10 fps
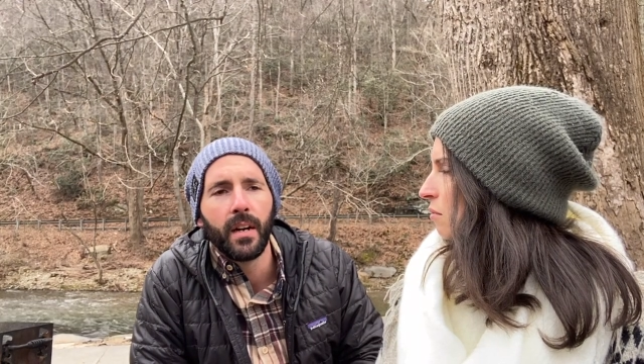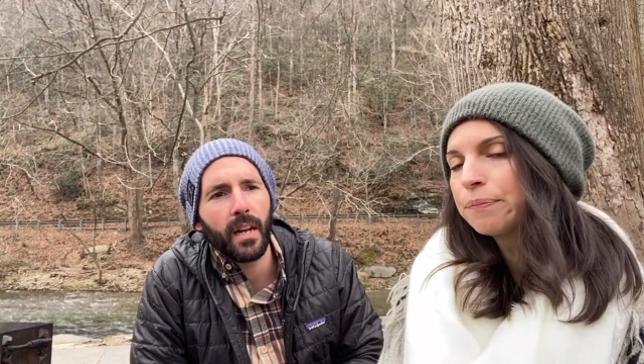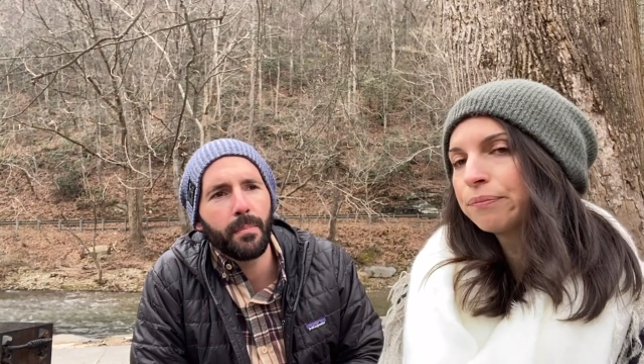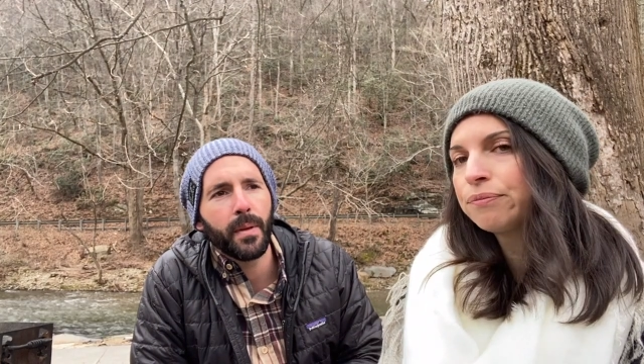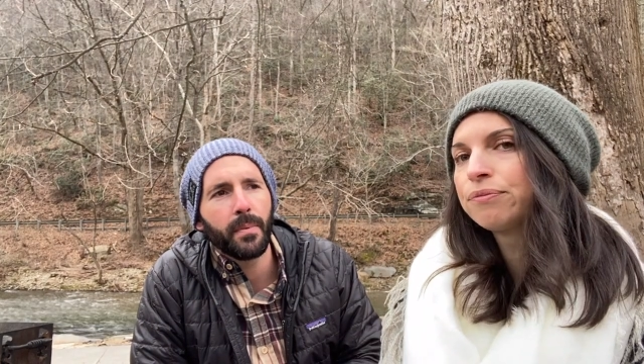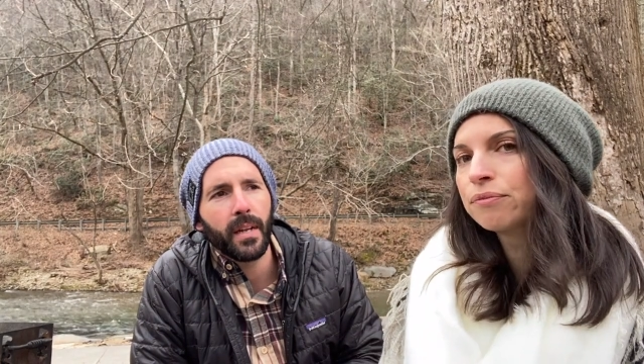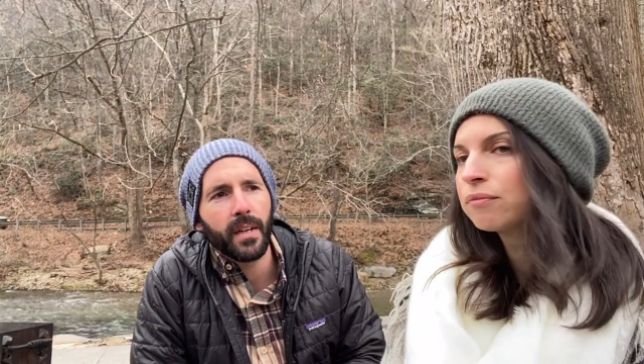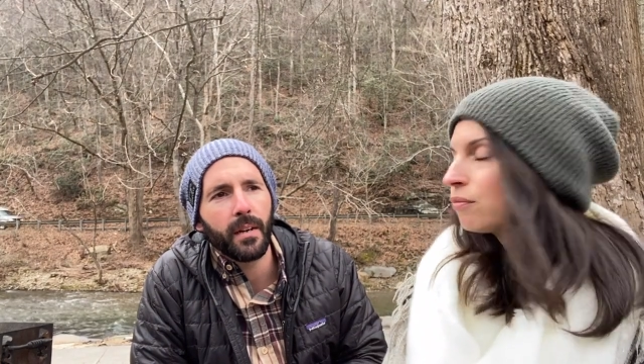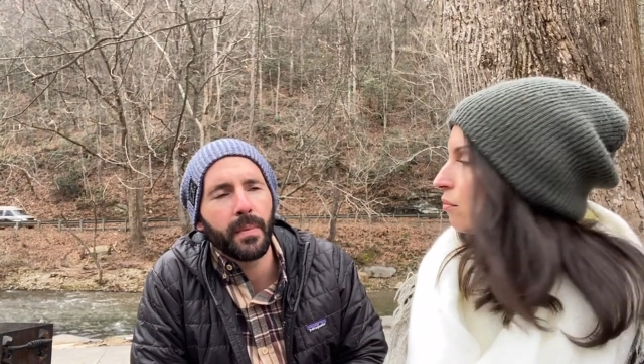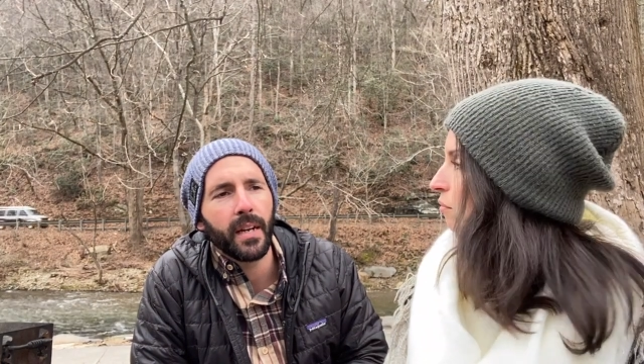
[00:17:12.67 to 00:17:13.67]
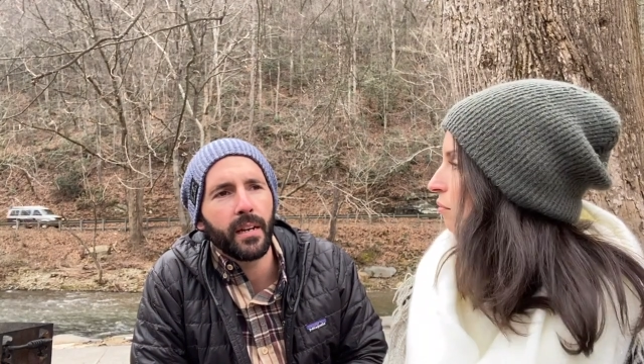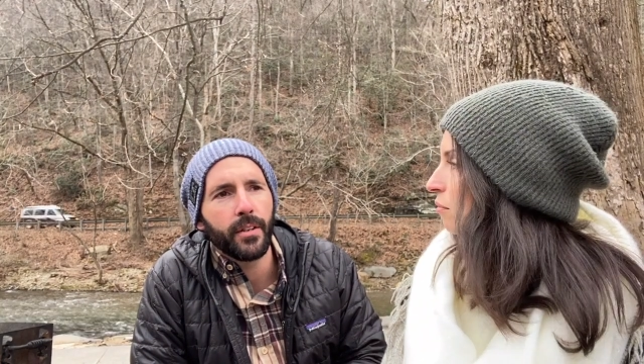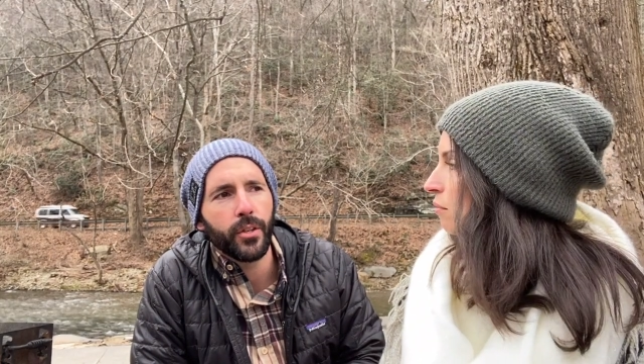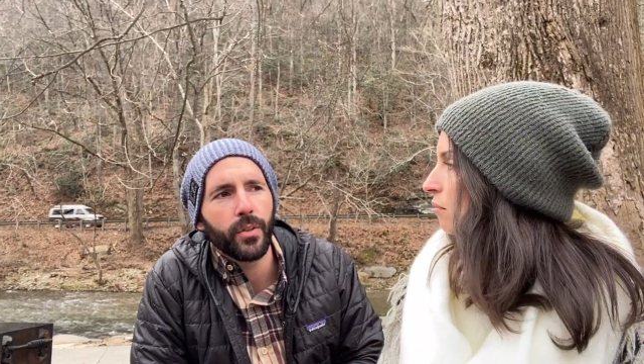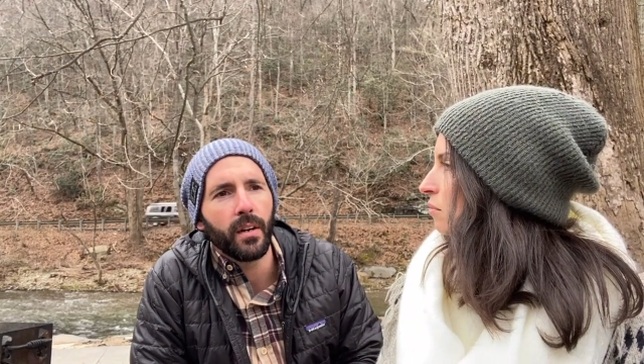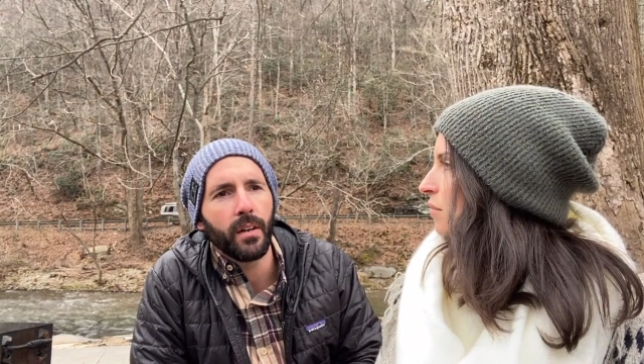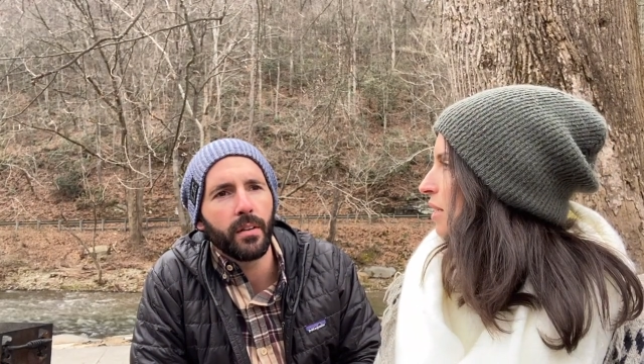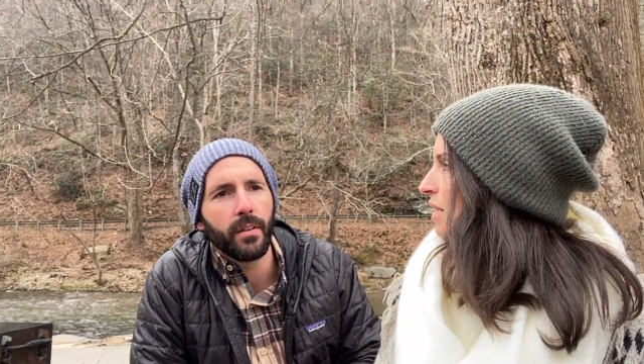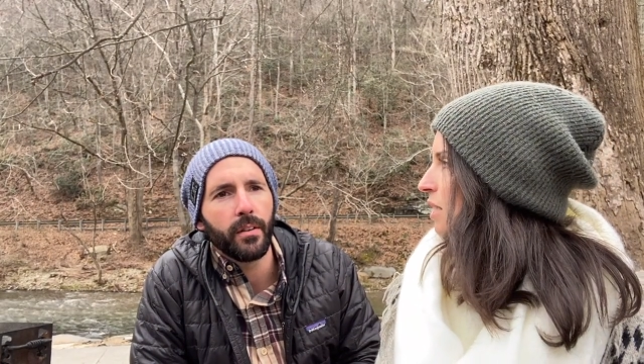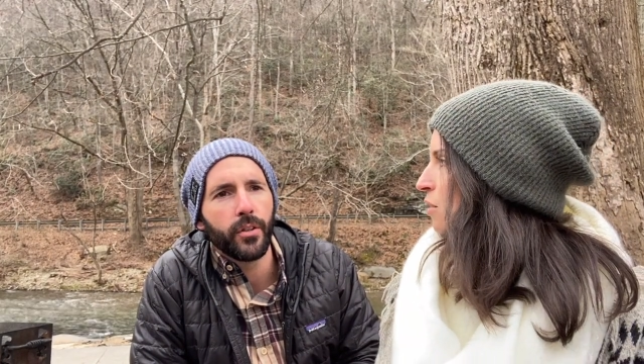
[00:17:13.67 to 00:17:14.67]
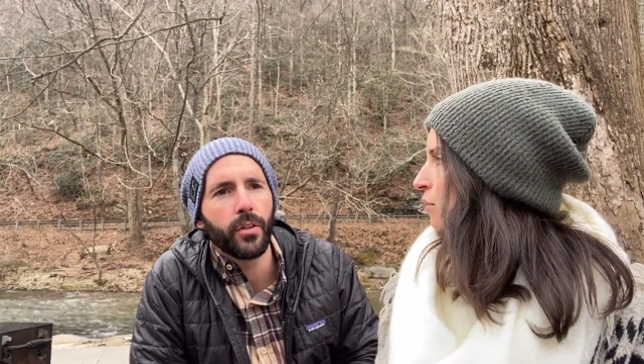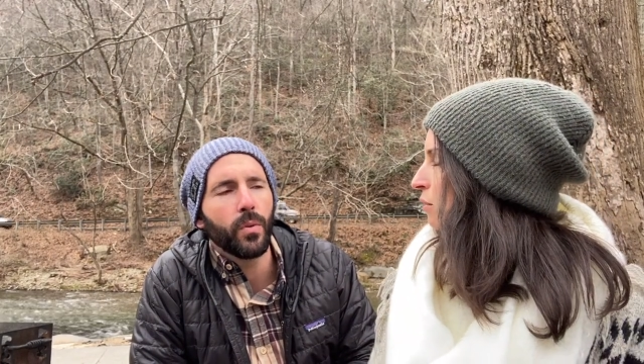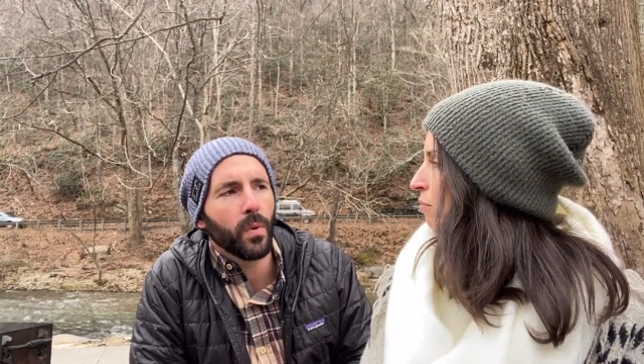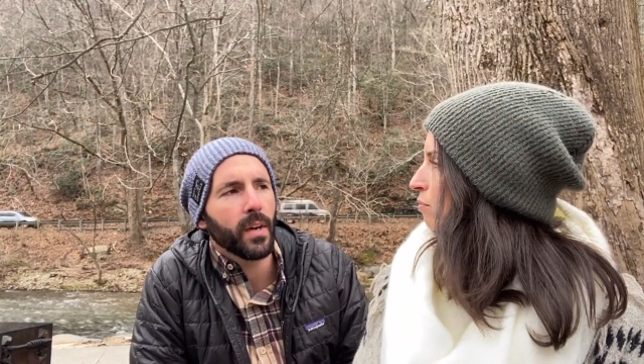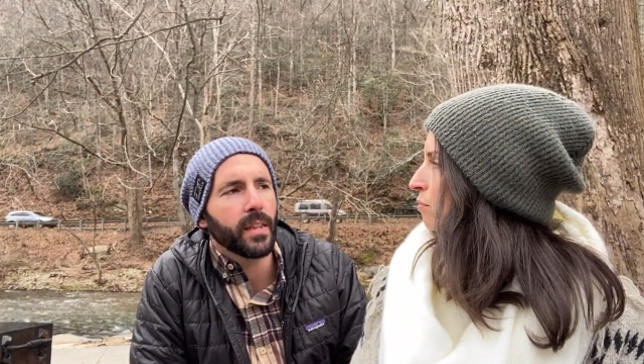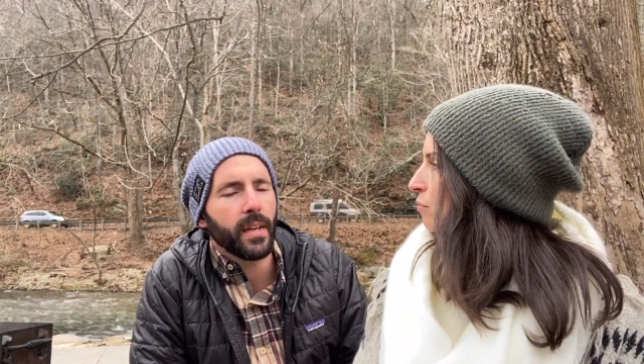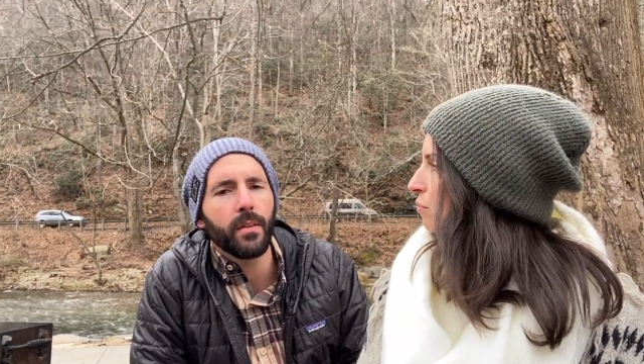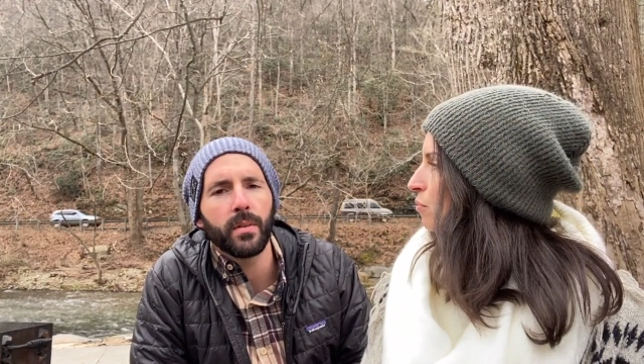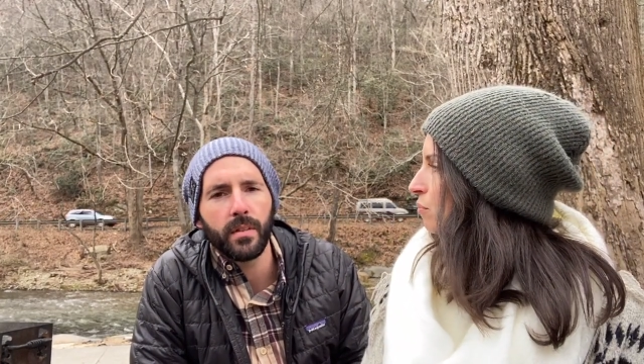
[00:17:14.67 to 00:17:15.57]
The people that come in and do work there with